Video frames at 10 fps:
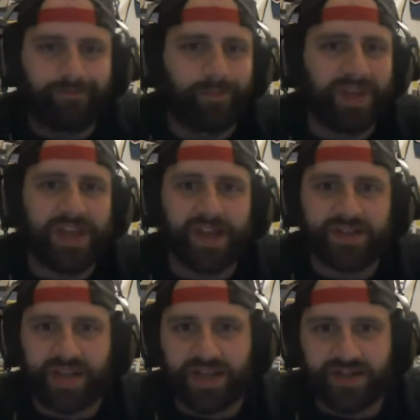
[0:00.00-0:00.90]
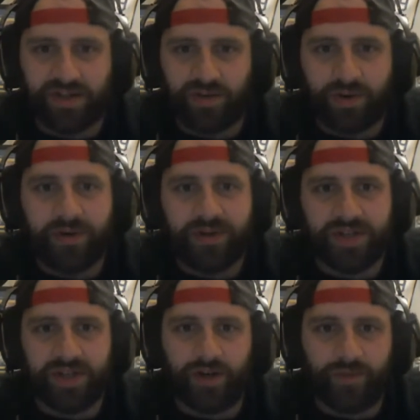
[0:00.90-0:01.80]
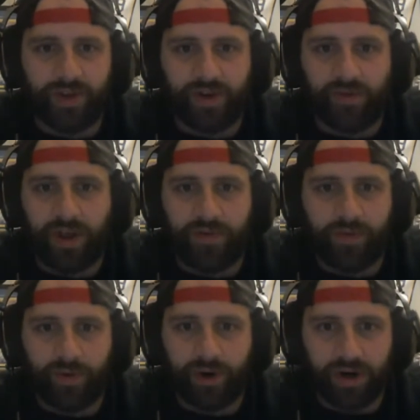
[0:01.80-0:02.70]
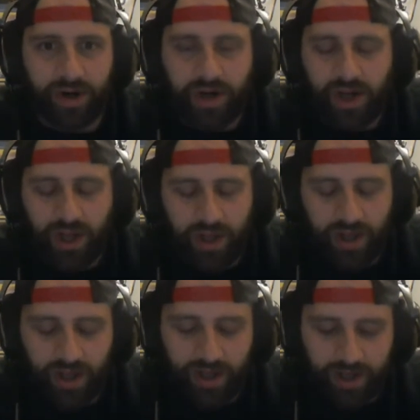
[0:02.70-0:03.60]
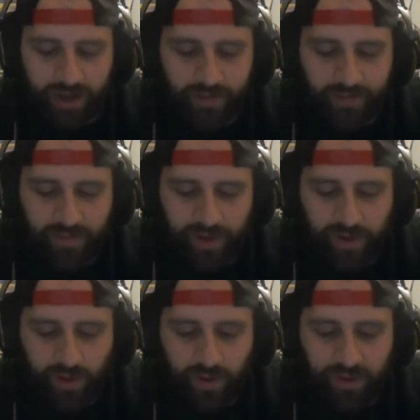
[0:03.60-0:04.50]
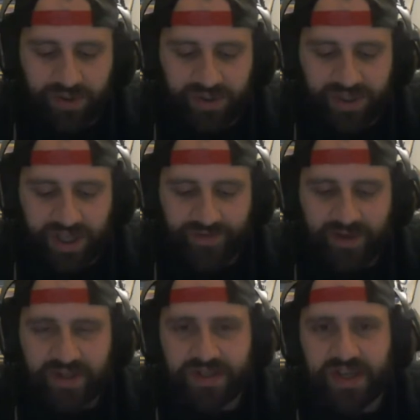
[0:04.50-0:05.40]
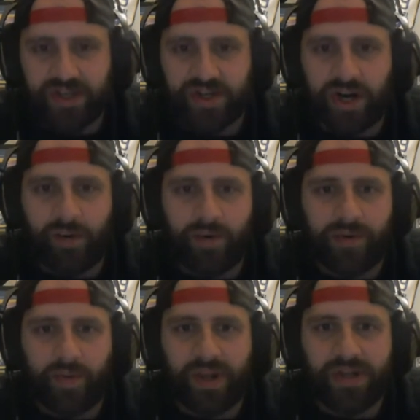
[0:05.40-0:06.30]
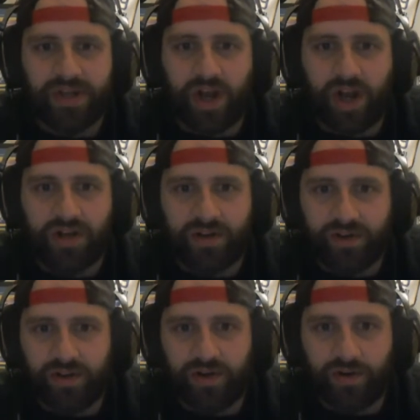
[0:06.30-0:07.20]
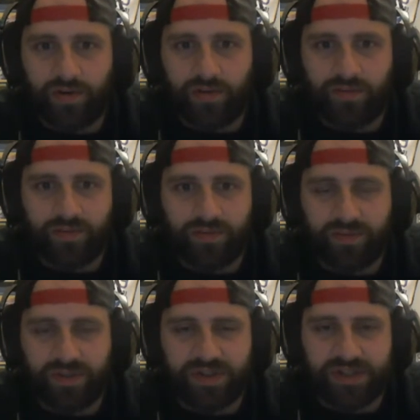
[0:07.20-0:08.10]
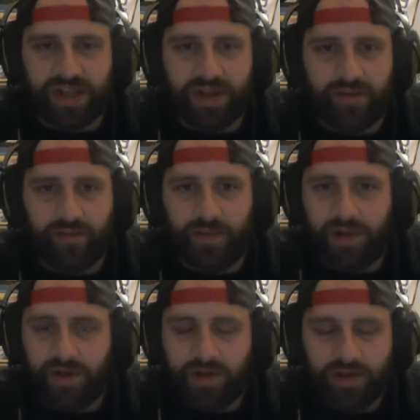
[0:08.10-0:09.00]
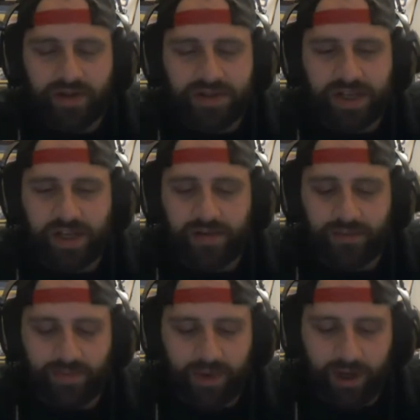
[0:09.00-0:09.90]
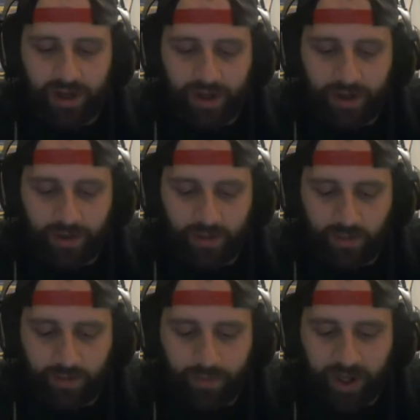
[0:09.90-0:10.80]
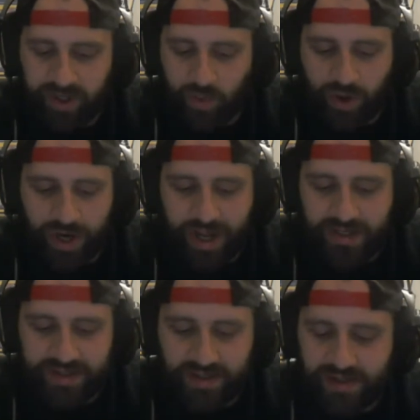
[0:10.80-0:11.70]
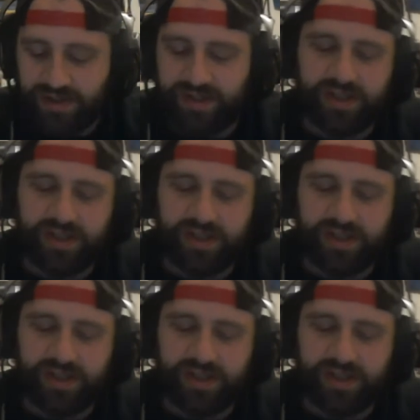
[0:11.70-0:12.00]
BS answer the way we used to hear from like Ralph Kruger, who was just kind of like a snake charmer with the way he talked, you know, same buzzword answers.